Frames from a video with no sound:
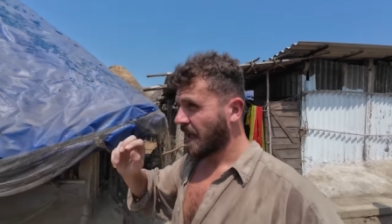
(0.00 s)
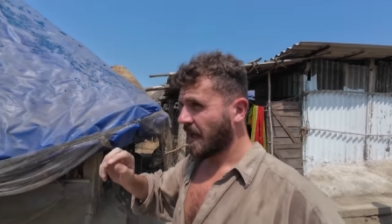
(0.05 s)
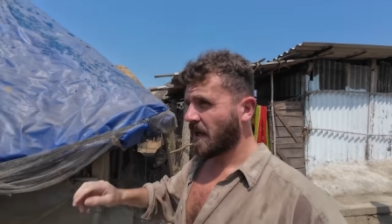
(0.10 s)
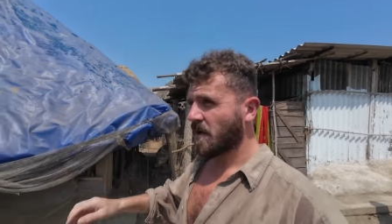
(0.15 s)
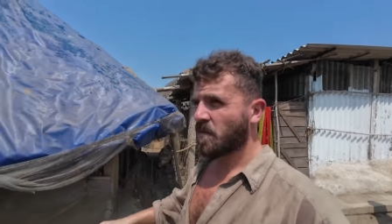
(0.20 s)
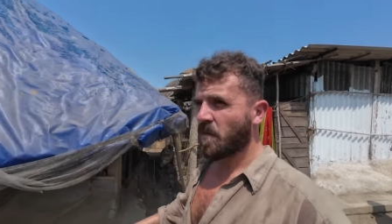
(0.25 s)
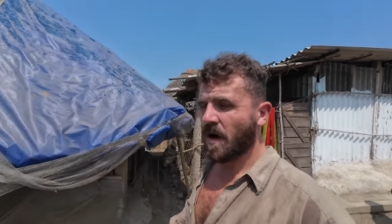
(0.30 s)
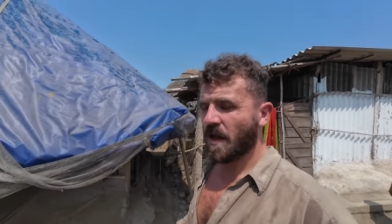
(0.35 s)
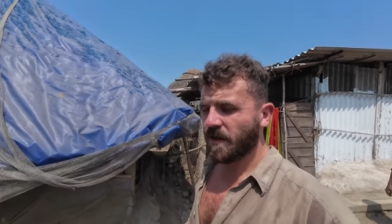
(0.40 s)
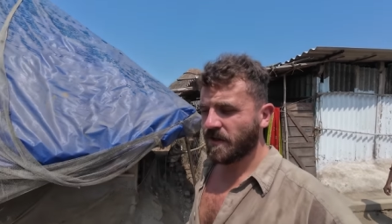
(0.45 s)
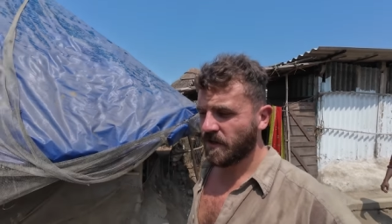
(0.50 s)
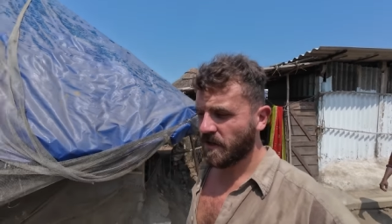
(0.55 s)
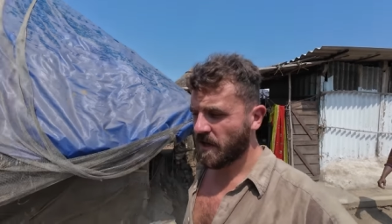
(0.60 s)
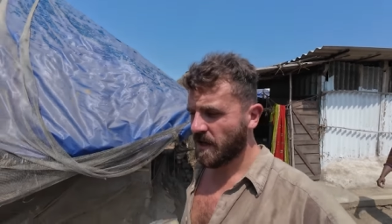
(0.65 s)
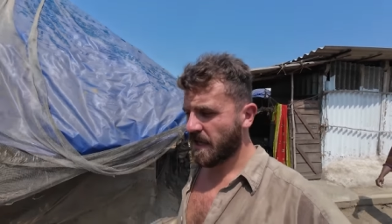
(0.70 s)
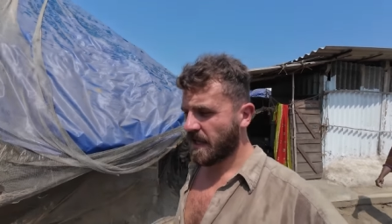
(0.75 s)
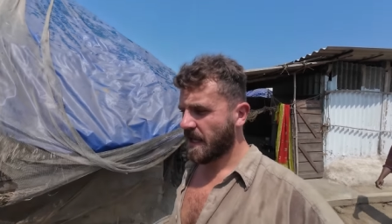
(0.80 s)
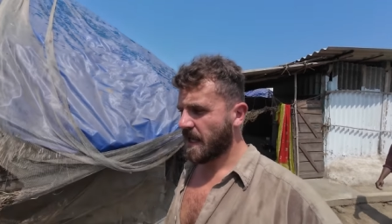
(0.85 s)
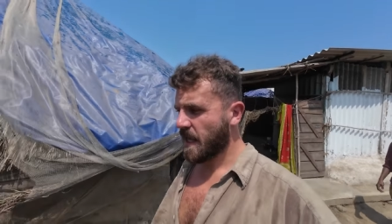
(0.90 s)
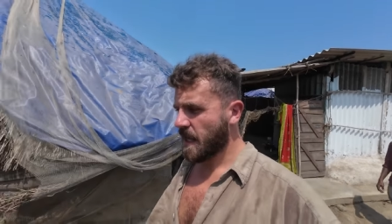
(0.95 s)
I
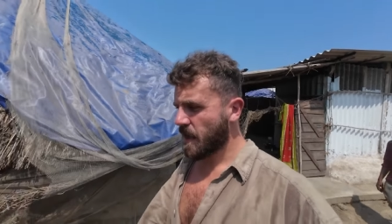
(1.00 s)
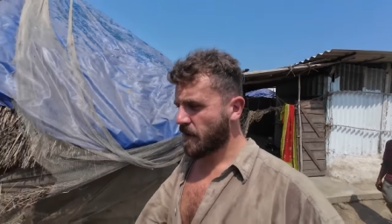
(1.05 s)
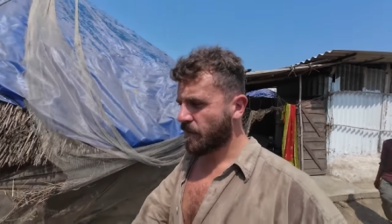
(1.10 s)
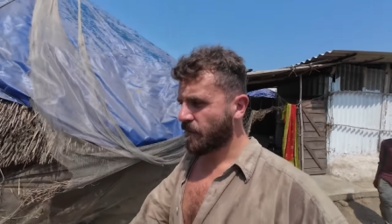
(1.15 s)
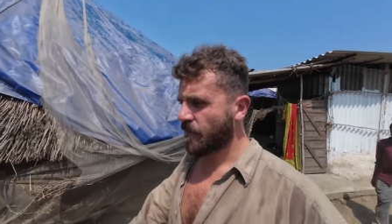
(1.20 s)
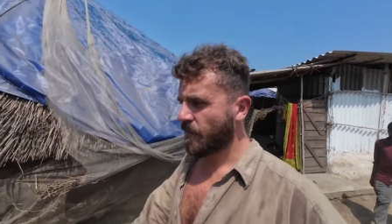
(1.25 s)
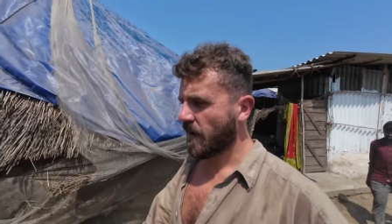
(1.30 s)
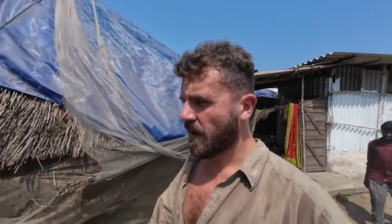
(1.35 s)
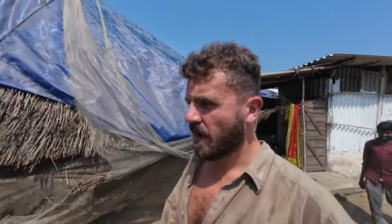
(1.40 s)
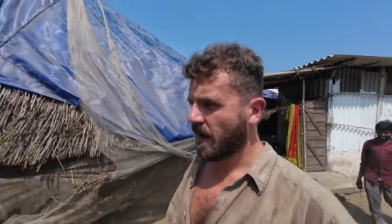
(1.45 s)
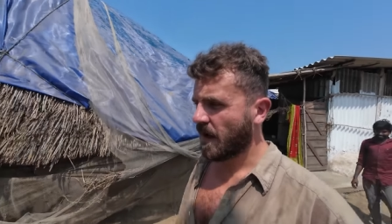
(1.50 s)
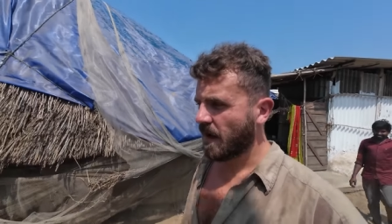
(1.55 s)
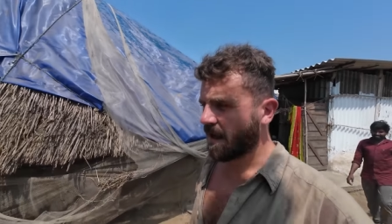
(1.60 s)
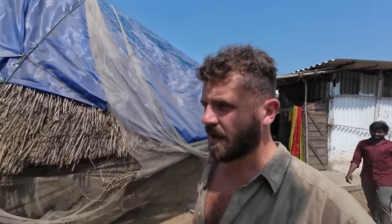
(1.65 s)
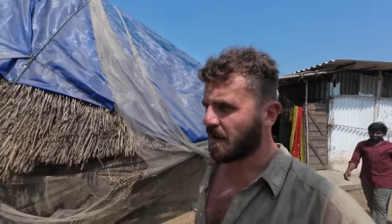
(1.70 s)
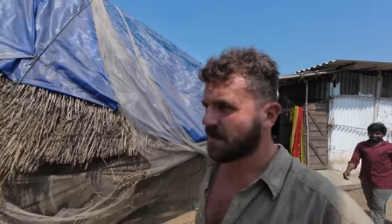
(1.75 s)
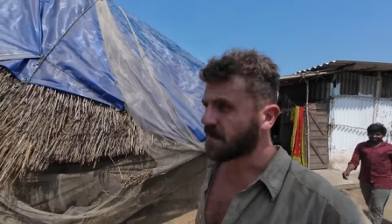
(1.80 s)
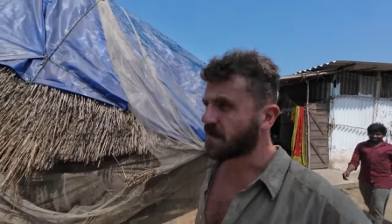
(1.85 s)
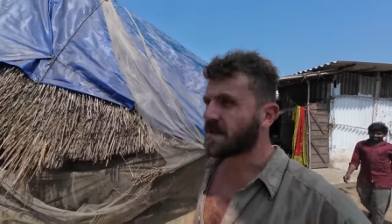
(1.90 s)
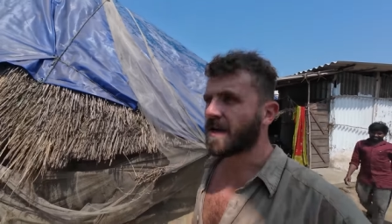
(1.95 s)
wonder if
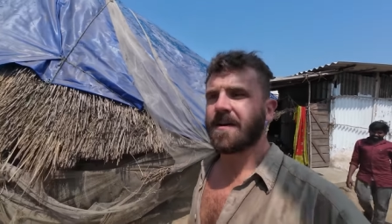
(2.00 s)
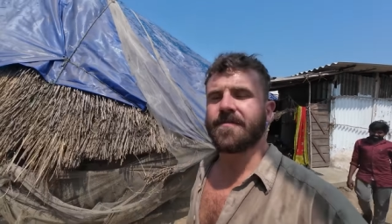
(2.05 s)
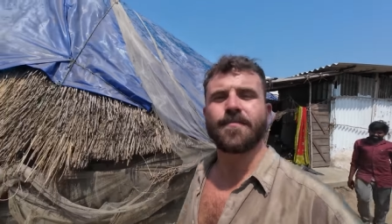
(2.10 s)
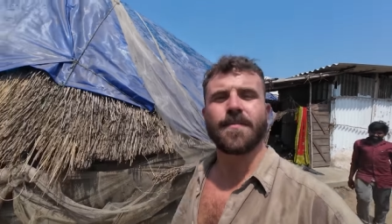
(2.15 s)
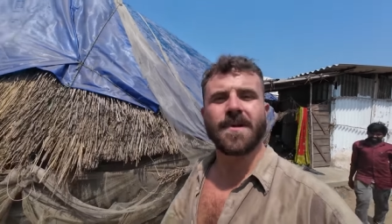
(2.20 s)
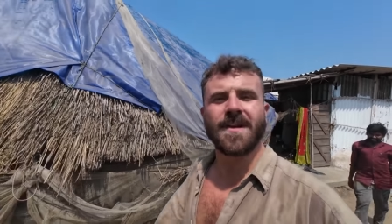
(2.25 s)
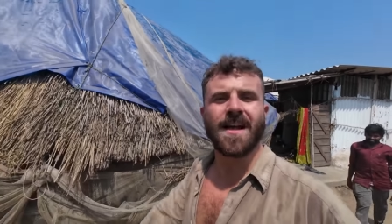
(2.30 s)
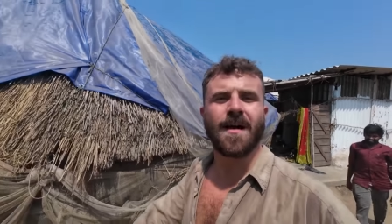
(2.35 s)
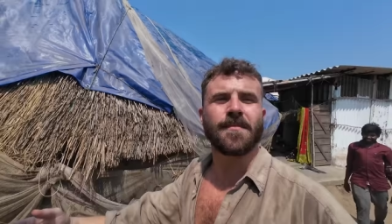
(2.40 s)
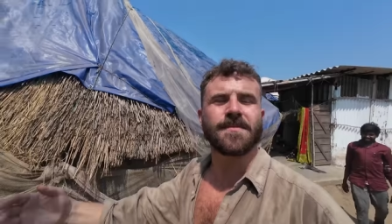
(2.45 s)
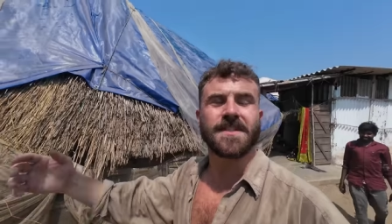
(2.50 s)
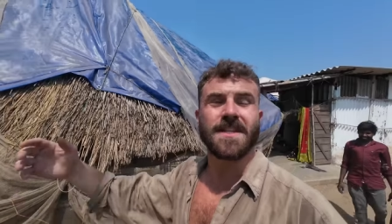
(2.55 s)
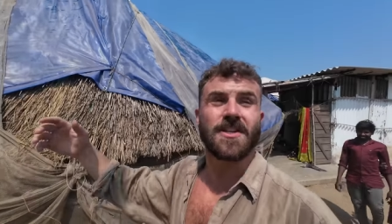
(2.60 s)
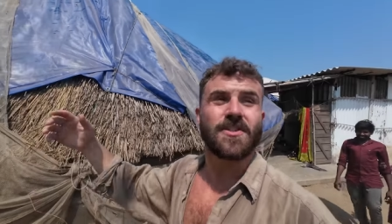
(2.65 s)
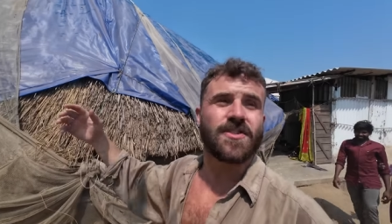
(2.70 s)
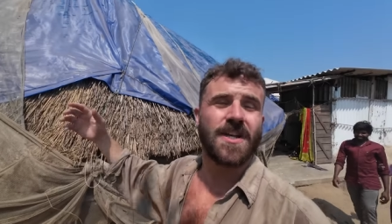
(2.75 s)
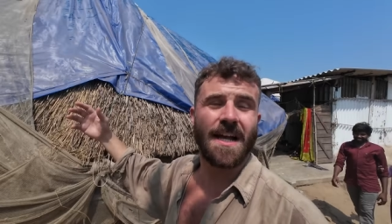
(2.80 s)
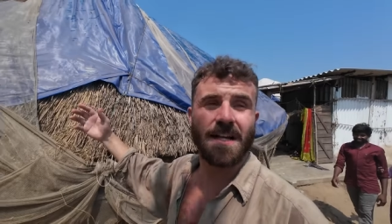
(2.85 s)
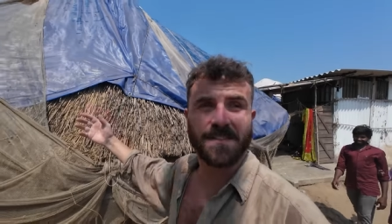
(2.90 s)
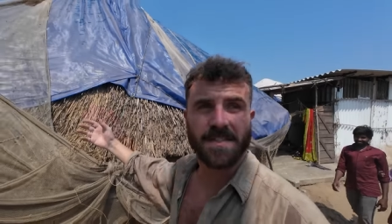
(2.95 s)
uh, the government comes in
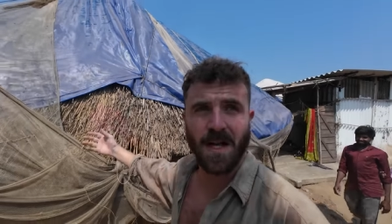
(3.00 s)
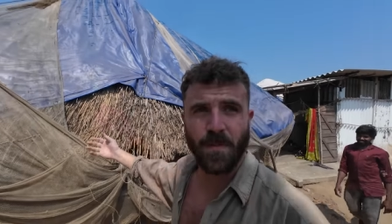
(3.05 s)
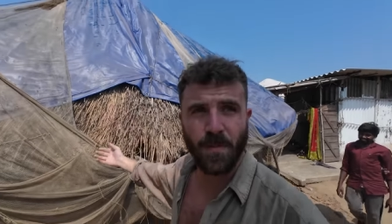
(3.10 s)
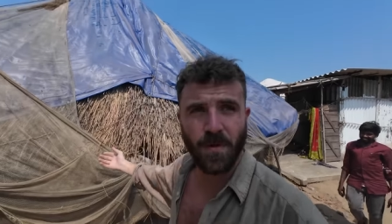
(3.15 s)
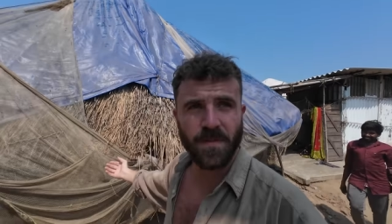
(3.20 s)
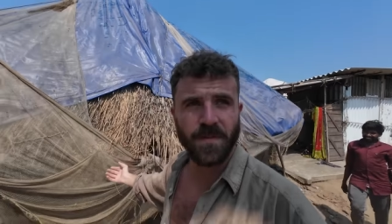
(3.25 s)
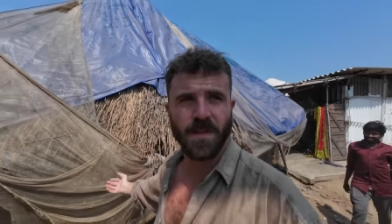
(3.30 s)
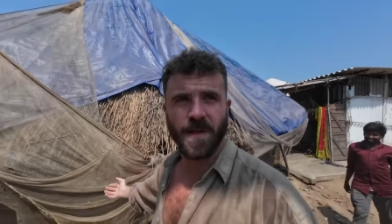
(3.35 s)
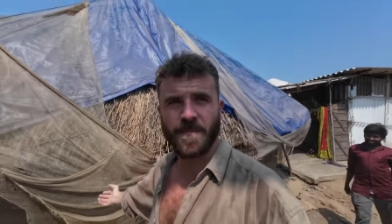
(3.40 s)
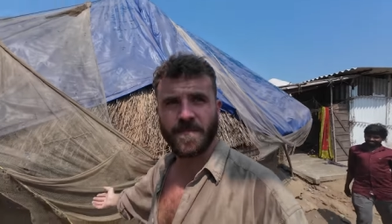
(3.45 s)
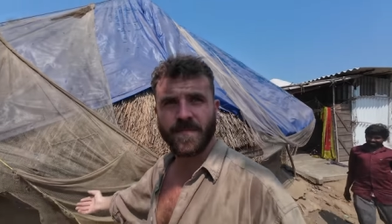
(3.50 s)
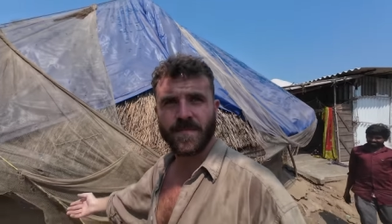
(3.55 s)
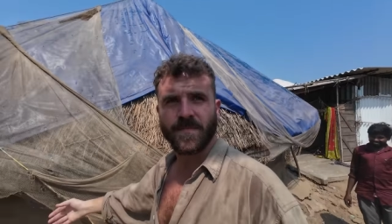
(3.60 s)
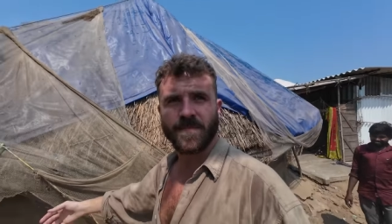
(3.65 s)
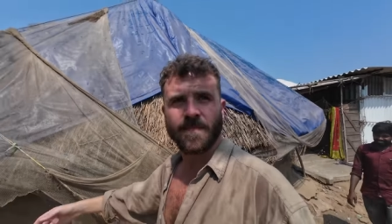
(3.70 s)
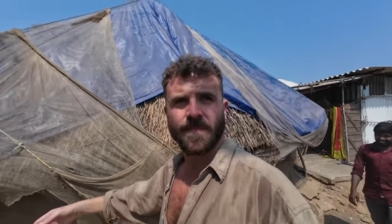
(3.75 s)
and checks up on them.